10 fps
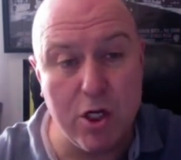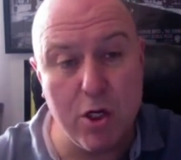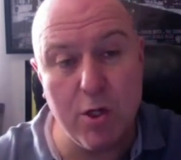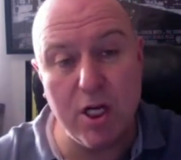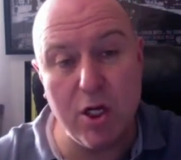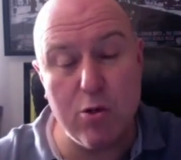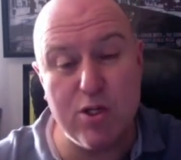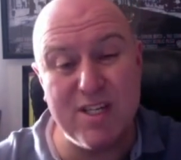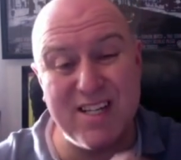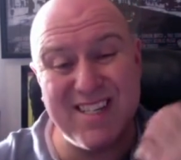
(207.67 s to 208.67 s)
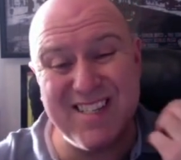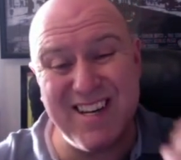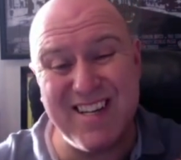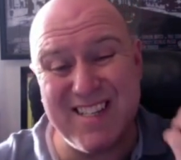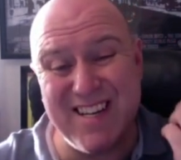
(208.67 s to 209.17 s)
unique users and
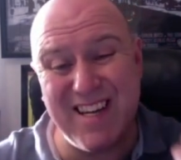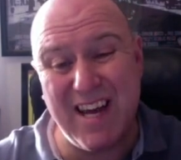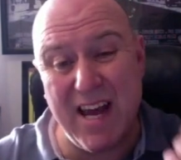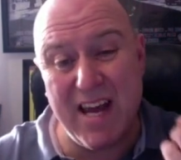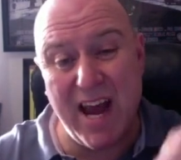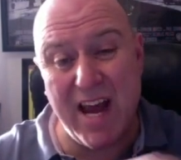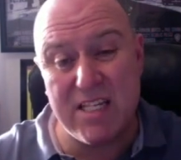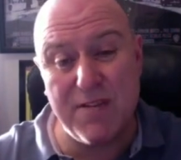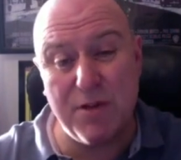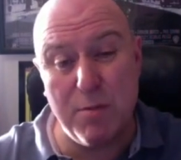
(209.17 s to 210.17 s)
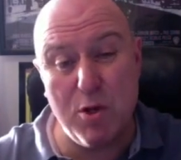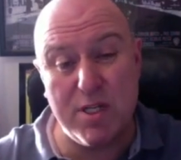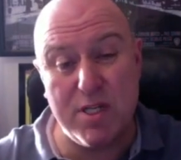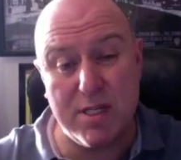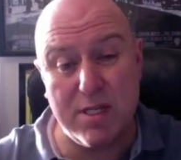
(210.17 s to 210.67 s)
60k active
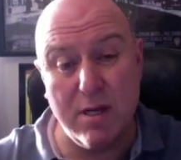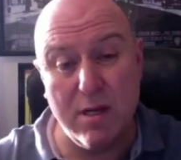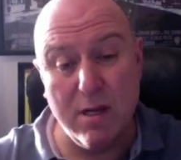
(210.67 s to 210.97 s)
communities.